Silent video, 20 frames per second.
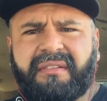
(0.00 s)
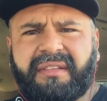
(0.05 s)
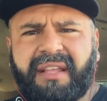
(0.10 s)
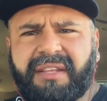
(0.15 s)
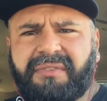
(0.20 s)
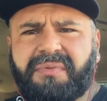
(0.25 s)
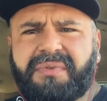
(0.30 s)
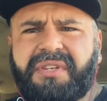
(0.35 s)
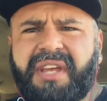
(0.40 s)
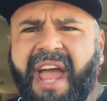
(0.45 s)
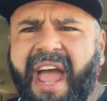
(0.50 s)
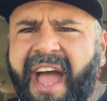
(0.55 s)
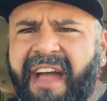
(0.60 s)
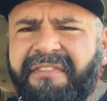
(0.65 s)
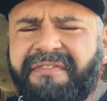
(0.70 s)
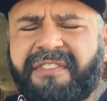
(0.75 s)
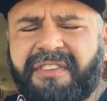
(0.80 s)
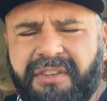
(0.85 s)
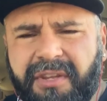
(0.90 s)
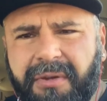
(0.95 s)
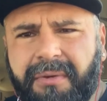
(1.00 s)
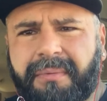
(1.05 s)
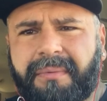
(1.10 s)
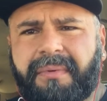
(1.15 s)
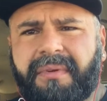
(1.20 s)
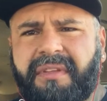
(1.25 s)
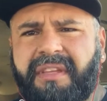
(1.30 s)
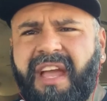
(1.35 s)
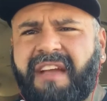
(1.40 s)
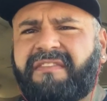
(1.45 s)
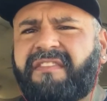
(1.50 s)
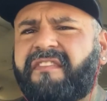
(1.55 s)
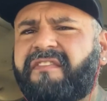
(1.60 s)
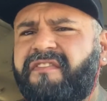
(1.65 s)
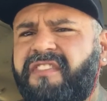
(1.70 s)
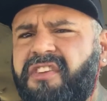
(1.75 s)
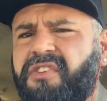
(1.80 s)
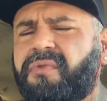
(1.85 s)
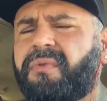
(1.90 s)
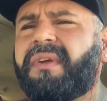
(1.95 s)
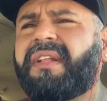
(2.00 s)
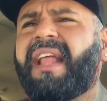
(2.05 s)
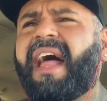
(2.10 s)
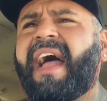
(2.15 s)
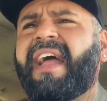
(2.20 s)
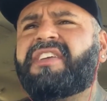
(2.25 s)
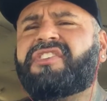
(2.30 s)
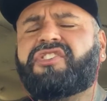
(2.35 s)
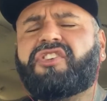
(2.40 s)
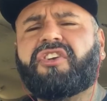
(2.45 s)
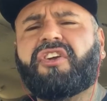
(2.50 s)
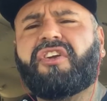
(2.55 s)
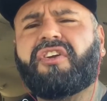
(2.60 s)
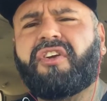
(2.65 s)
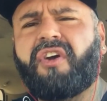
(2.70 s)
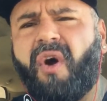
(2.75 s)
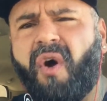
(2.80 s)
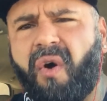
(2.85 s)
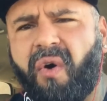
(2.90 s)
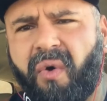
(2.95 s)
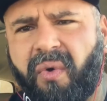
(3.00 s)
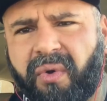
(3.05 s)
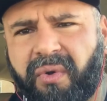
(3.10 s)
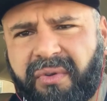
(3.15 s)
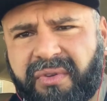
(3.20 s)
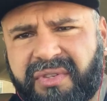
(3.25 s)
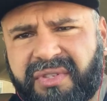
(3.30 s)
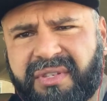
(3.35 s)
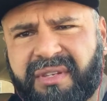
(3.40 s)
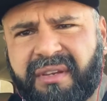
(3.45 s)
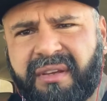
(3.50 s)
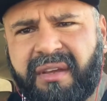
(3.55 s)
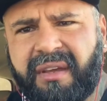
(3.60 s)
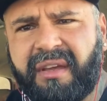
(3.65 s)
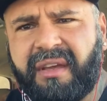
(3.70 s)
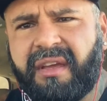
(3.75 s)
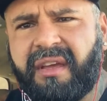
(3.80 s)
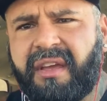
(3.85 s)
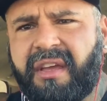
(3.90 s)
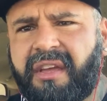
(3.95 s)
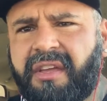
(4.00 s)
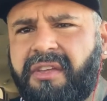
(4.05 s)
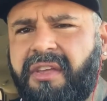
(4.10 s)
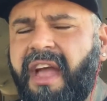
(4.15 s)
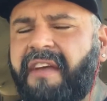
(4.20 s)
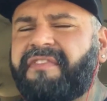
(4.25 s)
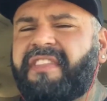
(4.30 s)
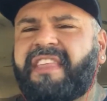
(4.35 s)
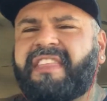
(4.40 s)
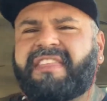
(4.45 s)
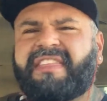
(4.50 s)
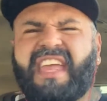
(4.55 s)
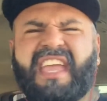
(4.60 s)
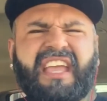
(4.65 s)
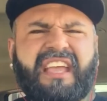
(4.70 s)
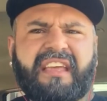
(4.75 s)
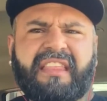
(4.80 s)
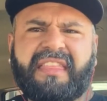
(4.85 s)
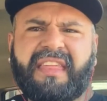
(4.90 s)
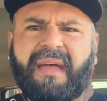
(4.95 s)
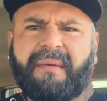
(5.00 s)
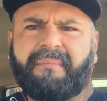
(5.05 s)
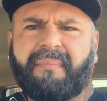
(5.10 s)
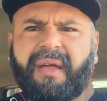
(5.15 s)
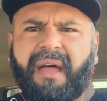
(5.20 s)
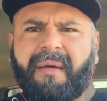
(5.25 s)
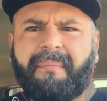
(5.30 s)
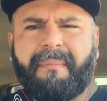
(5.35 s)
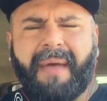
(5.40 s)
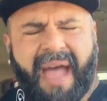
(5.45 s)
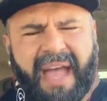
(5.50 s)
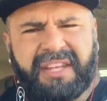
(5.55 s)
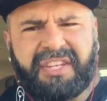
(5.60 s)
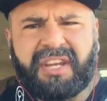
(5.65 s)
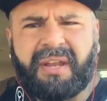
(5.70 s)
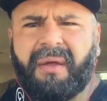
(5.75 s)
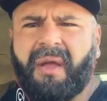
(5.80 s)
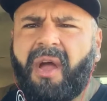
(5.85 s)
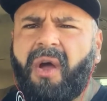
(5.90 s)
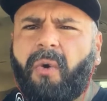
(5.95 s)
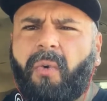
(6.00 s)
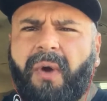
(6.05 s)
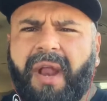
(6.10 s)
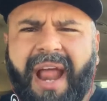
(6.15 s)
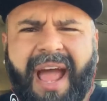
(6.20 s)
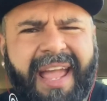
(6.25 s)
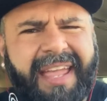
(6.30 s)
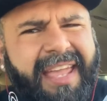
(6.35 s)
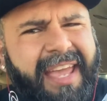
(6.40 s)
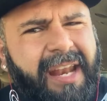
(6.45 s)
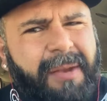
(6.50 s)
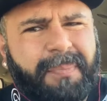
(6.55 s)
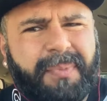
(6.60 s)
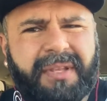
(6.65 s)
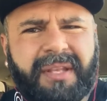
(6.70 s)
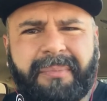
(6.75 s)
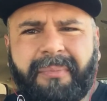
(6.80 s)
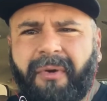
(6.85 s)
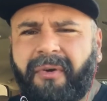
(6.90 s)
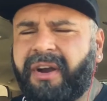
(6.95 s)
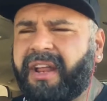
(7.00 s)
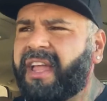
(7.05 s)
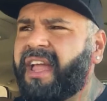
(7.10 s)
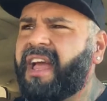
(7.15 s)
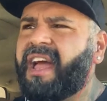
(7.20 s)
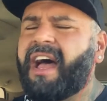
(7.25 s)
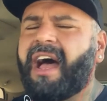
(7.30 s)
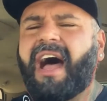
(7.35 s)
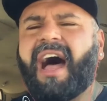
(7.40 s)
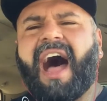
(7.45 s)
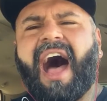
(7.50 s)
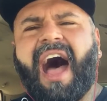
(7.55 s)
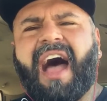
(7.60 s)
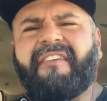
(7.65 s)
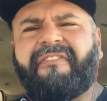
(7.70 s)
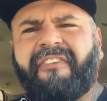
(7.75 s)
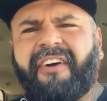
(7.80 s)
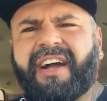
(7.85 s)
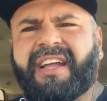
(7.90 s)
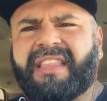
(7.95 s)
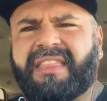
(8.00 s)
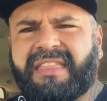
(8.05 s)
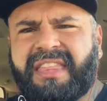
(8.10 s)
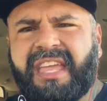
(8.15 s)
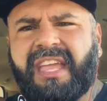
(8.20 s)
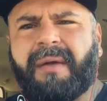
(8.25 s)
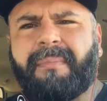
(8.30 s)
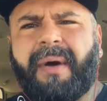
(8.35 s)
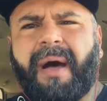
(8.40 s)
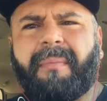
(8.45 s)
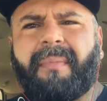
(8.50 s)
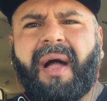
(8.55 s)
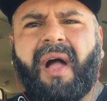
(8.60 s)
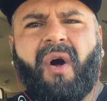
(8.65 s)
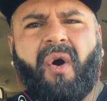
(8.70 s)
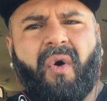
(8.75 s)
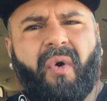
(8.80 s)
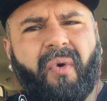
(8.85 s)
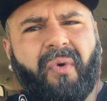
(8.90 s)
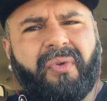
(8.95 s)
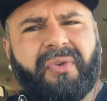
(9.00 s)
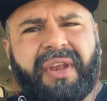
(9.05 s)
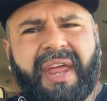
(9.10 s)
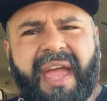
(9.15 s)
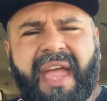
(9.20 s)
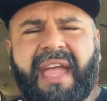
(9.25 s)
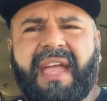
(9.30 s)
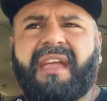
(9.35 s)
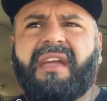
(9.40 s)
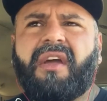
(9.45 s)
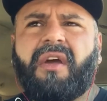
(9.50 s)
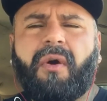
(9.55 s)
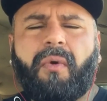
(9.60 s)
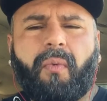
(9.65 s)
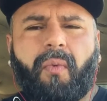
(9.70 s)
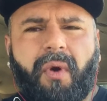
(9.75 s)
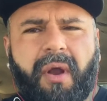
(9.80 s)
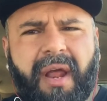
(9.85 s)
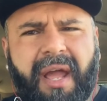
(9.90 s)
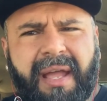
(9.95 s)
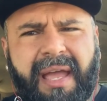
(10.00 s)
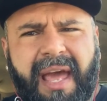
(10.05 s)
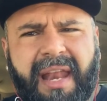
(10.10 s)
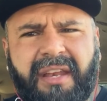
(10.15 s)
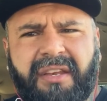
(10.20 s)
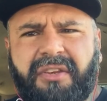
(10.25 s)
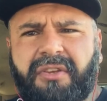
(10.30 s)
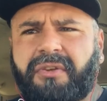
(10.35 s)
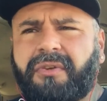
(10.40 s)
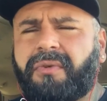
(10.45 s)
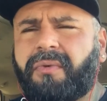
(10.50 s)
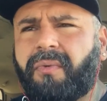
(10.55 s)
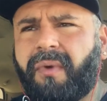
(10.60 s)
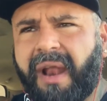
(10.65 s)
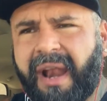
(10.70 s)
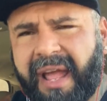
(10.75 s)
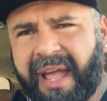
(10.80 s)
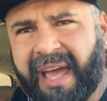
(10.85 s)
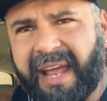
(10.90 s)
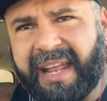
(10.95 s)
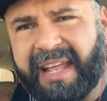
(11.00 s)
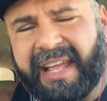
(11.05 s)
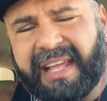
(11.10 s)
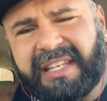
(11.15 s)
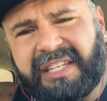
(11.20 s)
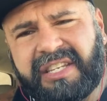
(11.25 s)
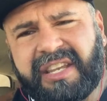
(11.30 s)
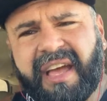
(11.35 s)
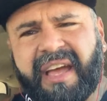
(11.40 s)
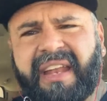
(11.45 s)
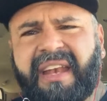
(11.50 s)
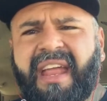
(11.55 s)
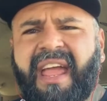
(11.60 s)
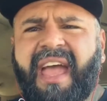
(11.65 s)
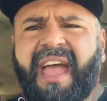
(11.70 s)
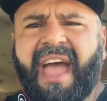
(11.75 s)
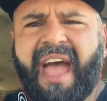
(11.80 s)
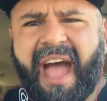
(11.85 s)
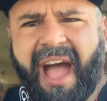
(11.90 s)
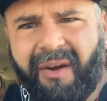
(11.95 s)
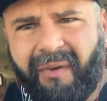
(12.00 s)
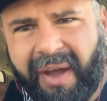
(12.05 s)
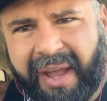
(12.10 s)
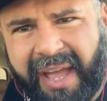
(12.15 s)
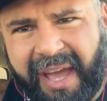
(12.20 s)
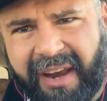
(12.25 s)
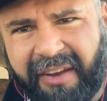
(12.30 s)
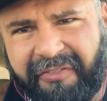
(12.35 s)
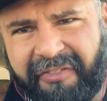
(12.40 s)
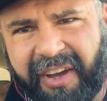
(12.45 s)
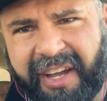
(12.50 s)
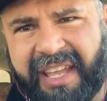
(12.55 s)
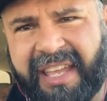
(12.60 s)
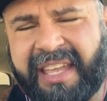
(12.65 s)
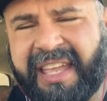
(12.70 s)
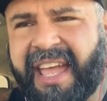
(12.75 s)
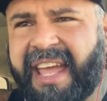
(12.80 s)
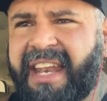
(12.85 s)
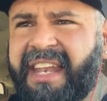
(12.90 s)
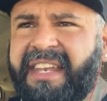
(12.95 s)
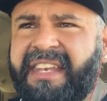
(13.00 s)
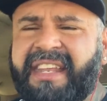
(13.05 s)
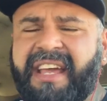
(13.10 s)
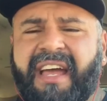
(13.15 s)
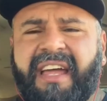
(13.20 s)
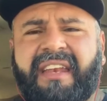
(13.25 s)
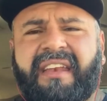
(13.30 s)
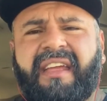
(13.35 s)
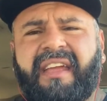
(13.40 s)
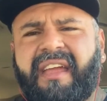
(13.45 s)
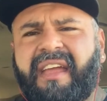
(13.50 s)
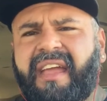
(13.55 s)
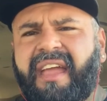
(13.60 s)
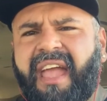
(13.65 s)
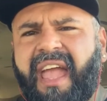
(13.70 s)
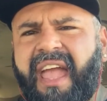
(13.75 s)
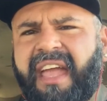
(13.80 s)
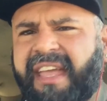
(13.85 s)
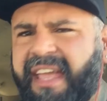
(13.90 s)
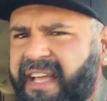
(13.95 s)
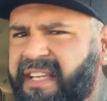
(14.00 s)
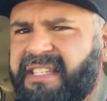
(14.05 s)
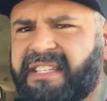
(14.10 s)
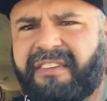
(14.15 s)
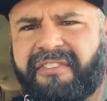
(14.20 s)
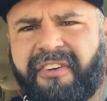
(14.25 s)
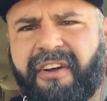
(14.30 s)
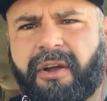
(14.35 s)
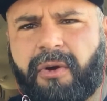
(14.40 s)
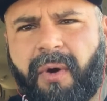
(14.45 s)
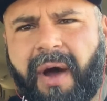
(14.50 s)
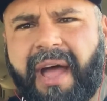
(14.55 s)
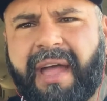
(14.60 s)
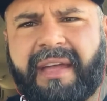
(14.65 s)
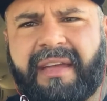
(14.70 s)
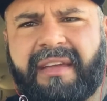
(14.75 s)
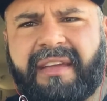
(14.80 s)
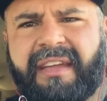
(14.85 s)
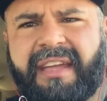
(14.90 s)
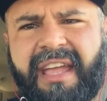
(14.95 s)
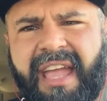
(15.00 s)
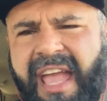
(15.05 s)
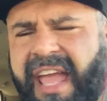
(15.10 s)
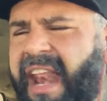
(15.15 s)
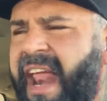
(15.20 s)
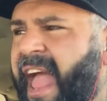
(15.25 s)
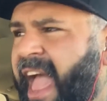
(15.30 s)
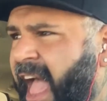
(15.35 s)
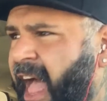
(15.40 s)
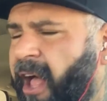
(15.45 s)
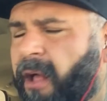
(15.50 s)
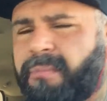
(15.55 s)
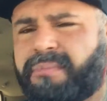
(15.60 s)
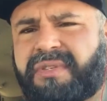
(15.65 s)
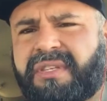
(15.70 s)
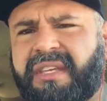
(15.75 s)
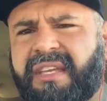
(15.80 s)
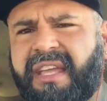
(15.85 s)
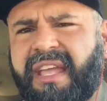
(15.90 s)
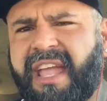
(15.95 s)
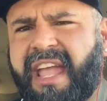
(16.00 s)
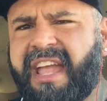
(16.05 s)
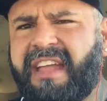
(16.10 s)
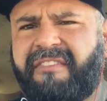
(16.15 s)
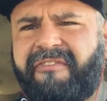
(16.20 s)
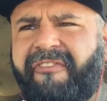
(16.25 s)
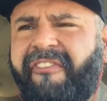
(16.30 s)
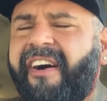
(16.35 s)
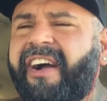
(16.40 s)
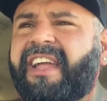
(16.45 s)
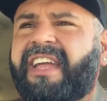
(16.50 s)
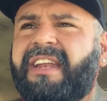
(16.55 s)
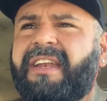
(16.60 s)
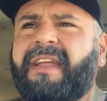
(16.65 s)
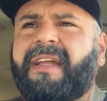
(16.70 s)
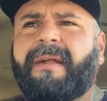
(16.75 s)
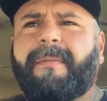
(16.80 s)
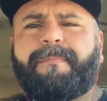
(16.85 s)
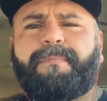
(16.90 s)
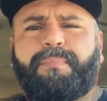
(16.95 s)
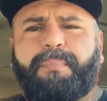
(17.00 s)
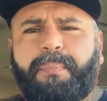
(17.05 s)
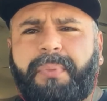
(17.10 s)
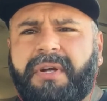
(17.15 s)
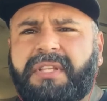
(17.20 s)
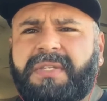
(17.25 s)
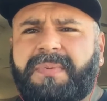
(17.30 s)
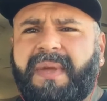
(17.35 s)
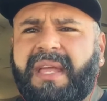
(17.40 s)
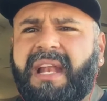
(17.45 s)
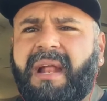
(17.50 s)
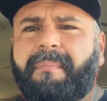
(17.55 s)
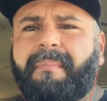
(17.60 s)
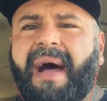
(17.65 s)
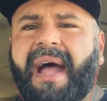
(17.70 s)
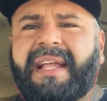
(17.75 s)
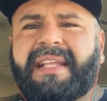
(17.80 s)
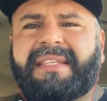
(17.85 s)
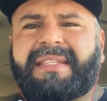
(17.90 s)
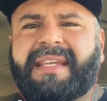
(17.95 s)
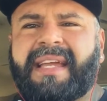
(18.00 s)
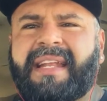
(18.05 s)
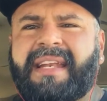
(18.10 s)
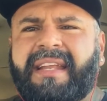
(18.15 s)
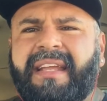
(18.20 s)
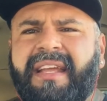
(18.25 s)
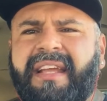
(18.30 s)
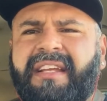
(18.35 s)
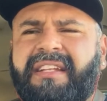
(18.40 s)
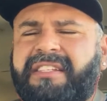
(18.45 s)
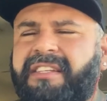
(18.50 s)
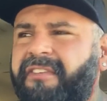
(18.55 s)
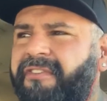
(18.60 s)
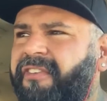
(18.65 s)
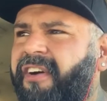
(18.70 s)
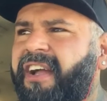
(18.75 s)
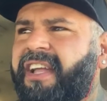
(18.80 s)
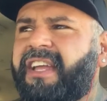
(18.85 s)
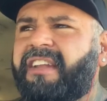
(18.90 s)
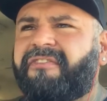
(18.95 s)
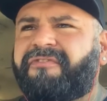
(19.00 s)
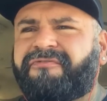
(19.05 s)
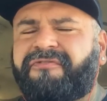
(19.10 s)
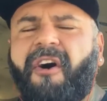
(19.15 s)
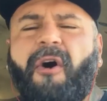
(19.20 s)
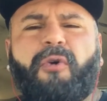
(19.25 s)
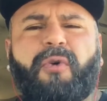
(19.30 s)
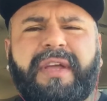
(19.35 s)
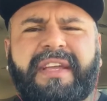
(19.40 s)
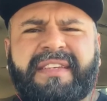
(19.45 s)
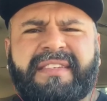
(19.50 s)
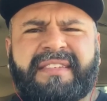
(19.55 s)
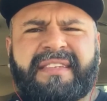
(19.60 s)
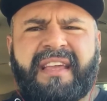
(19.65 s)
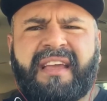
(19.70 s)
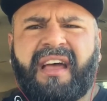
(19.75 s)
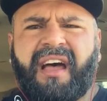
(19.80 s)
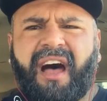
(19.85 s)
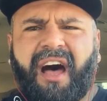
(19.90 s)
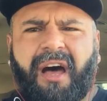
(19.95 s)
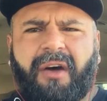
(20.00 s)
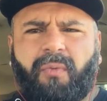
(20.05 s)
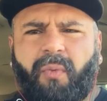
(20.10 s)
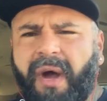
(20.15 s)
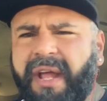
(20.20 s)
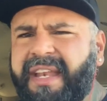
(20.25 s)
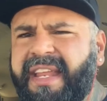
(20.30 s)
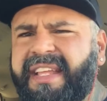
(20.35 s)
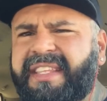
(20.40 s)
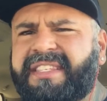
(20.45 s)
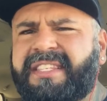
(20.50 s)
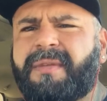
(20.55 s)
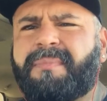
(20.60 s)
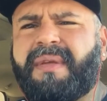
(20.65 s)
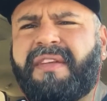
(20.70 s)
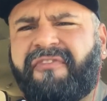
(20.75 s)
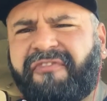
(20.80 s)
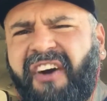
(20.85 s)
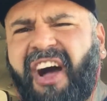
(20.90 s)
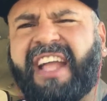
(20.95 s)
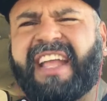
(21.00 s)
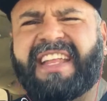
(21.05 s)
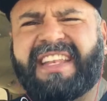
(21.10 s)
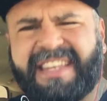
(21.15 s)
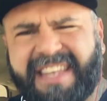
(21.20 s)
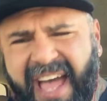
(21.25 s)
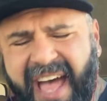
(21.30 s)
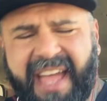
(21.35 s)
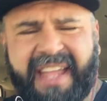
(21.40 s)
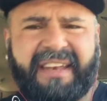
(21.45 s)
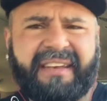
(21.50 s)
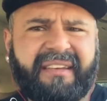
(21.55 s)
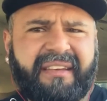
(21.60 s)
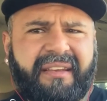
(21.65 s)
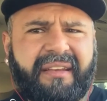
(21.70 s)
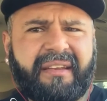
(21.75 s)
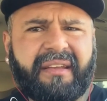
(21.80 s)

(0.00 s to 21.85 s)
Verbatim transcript: That's what you have to do. You have to visualize your goals. You have to think of them. Imagine it. when I get up in the morning, I fucking think about my whole day, what I gotta do, what I gotta get done, how I gotta fucking get it done. And guess the fuck what? It helps. It fucking puts me in a mindset to fucking focus on what needs to be fucking done.